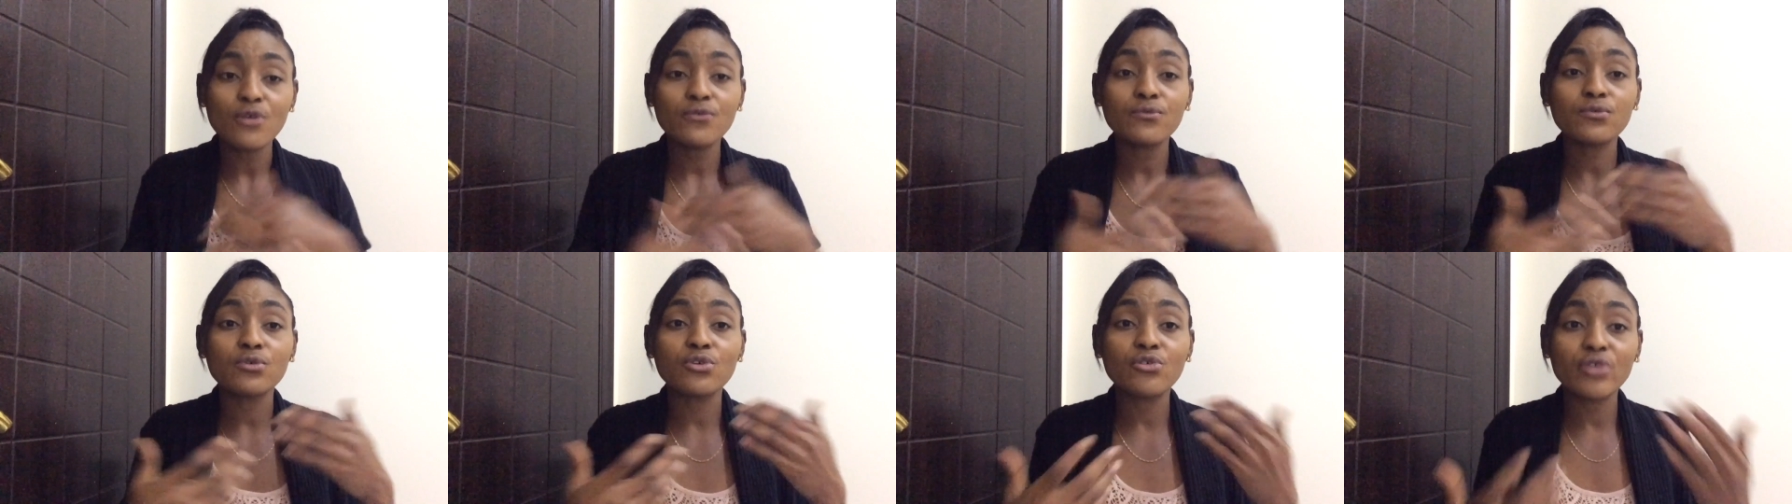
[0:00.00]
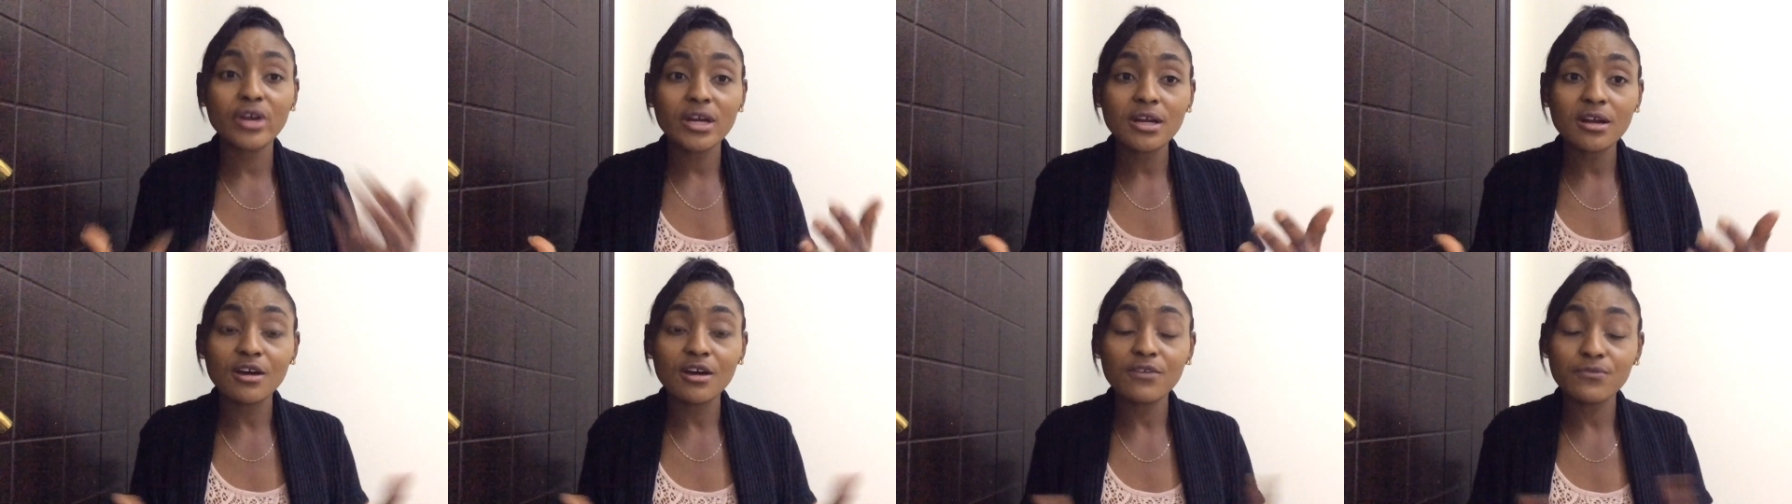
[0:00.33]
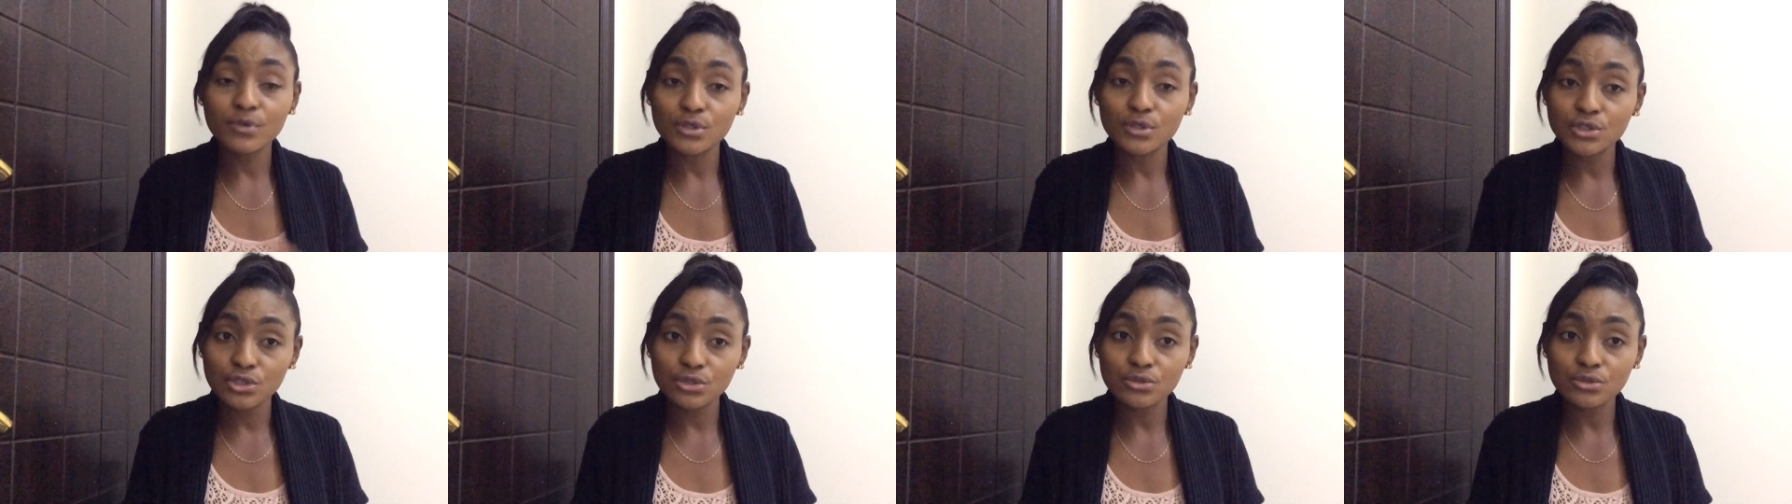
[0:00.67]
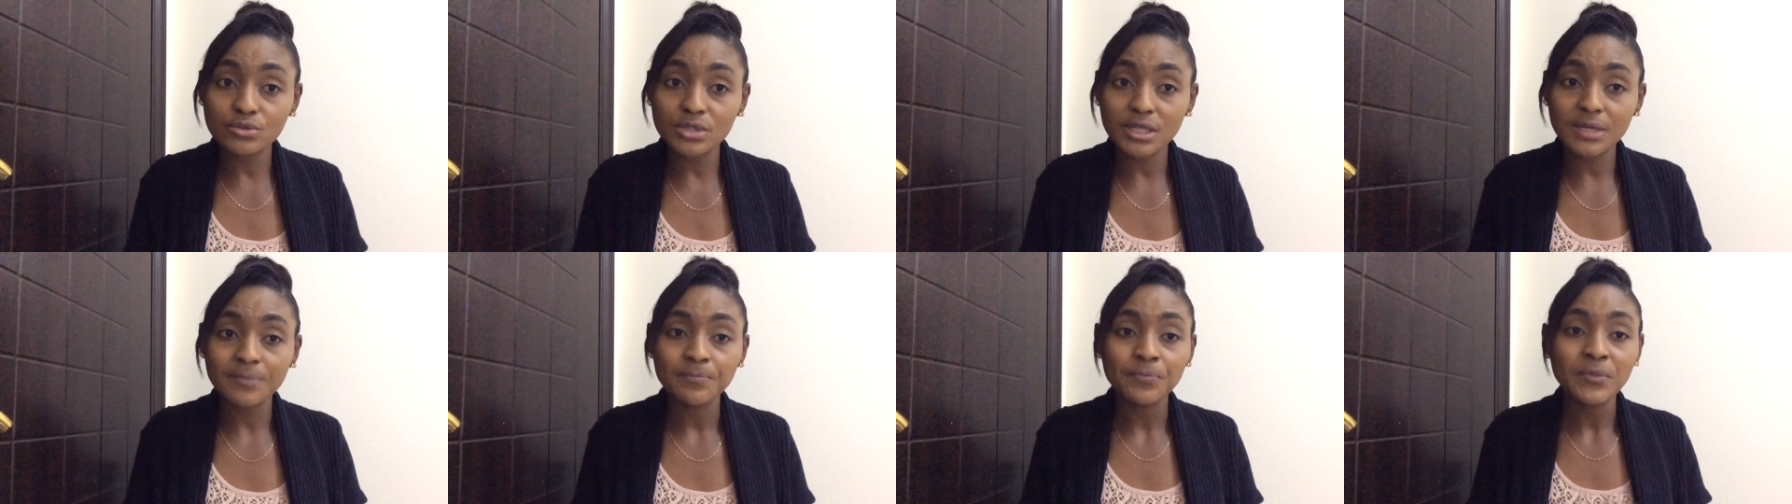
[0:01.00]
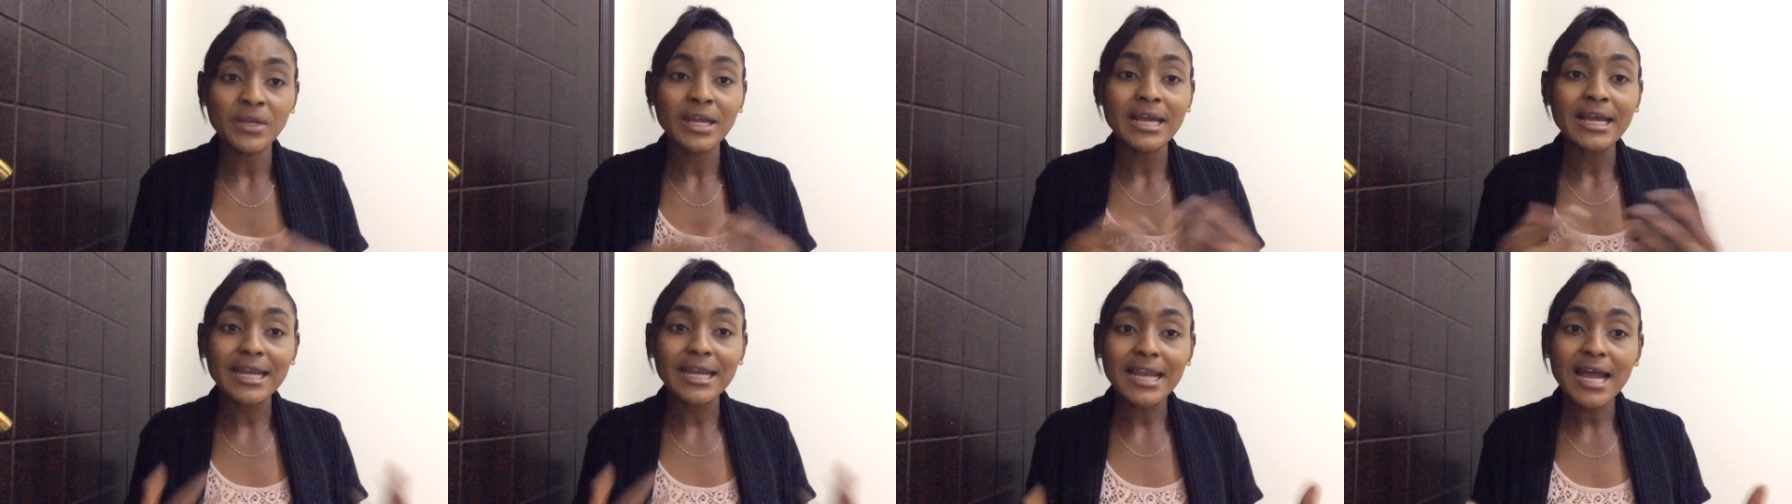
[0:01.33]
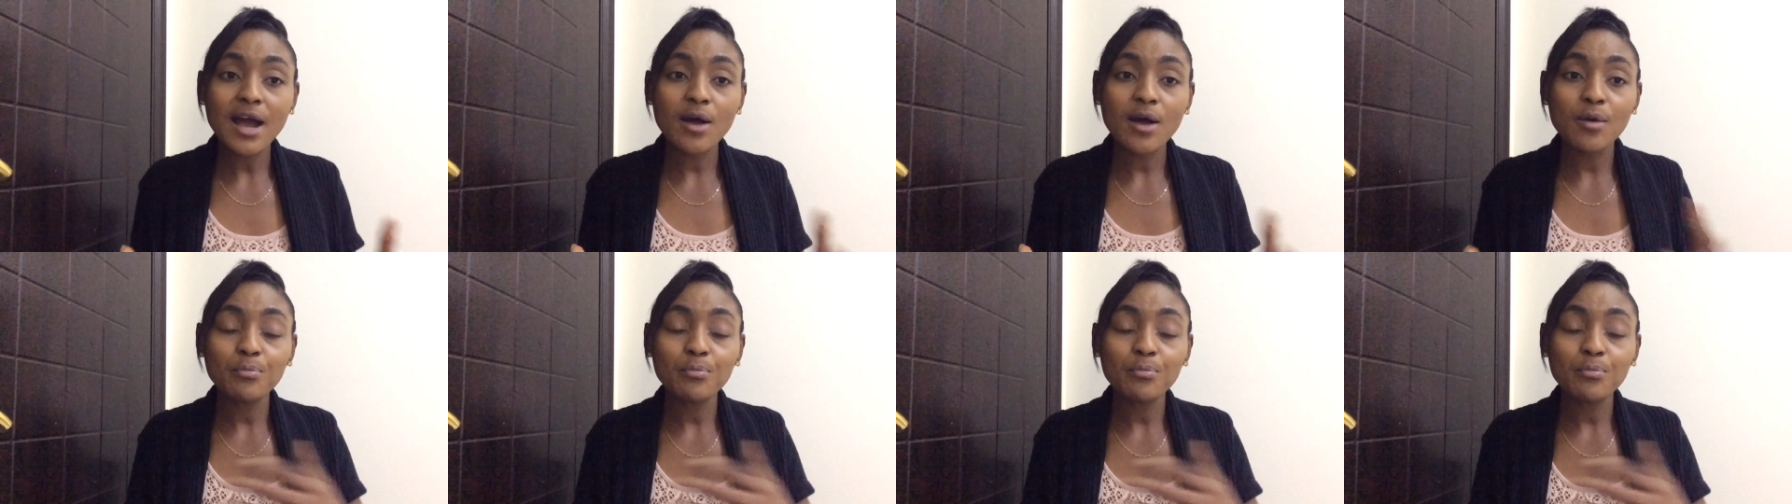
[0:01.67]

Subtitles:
great love for children. Now,